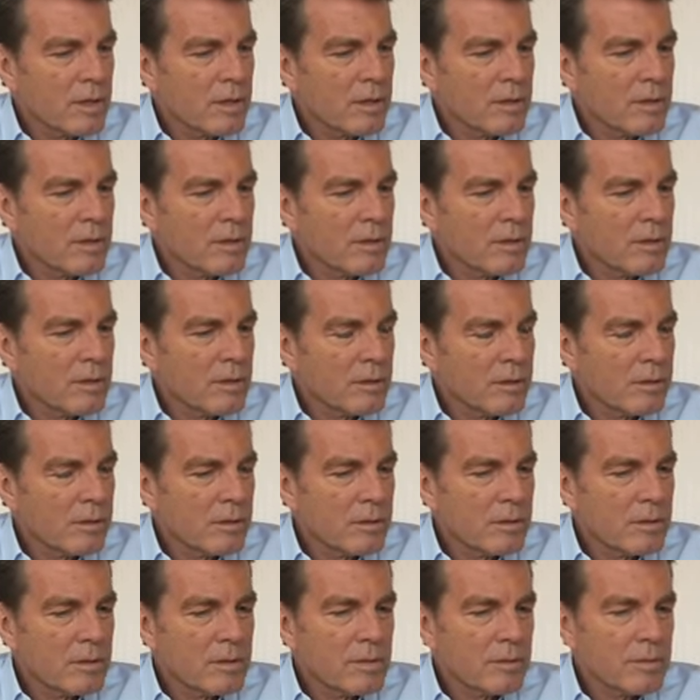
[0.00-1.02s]

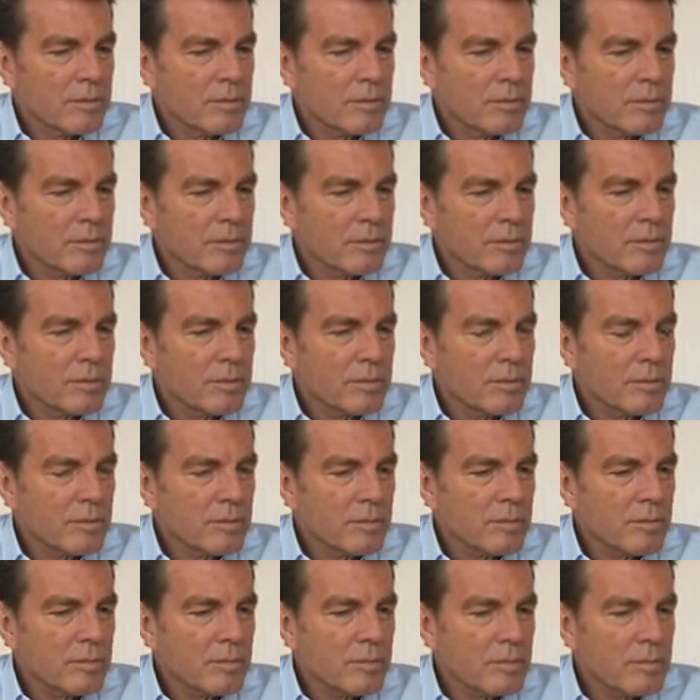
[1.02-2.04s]

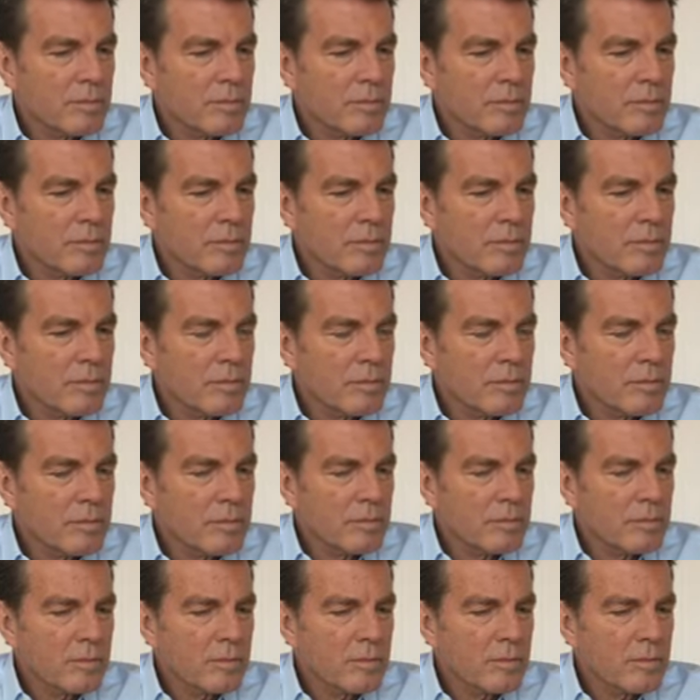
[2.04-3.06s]

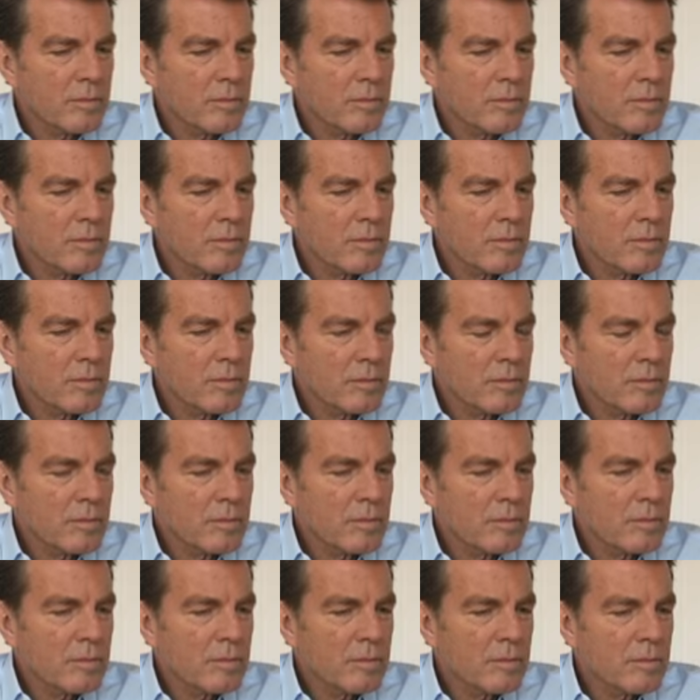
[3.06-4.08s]

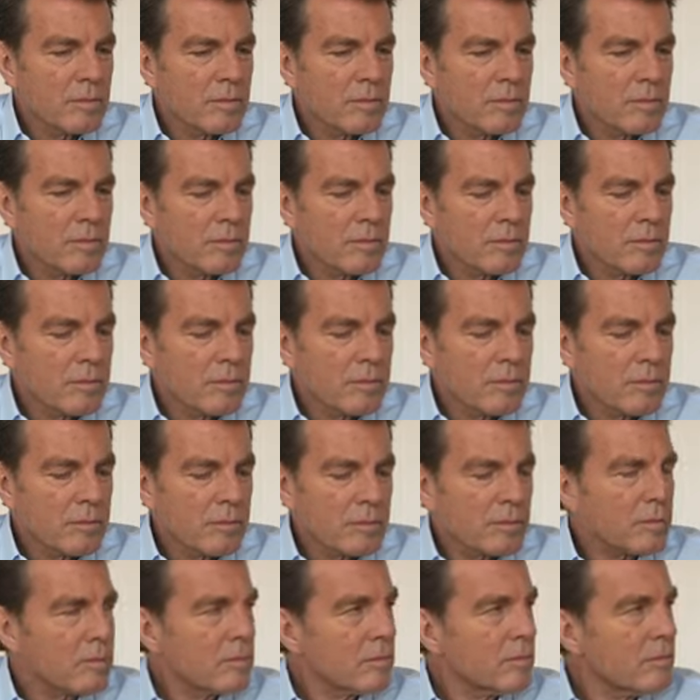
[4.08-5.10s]

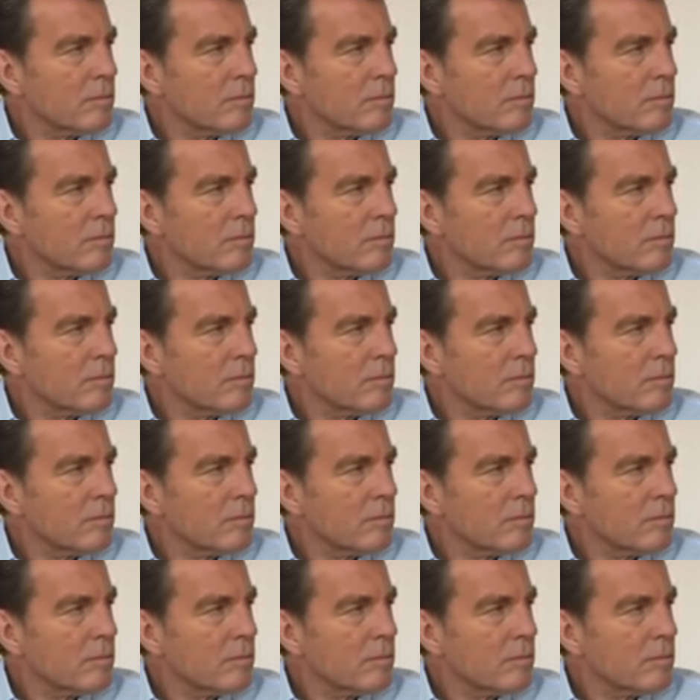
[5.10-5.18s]
The person shown says nothing.